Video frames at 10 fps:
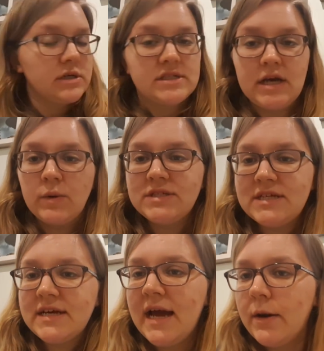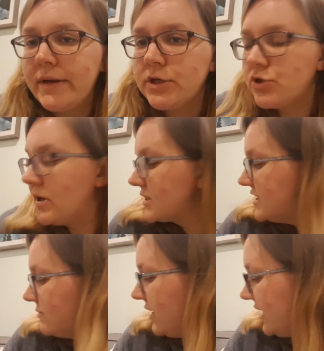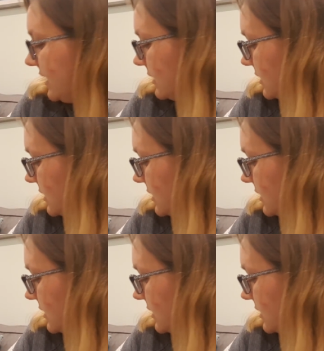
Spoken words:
So I did it how it instructed me,